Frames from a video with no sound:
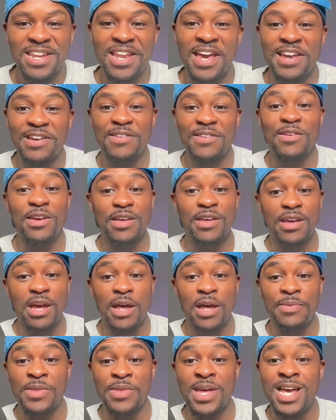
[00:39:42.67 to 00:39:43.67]
Like,
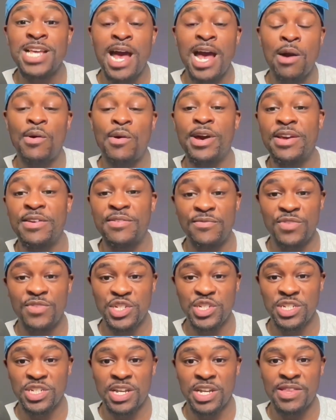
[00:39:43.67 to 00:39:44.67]
that's how I
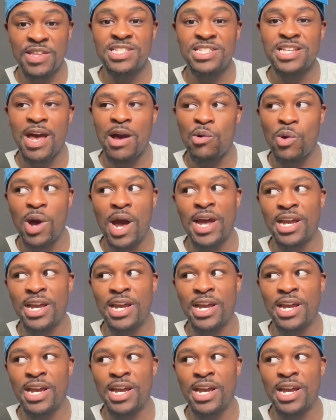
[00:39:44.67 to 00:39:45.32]
envision and that's how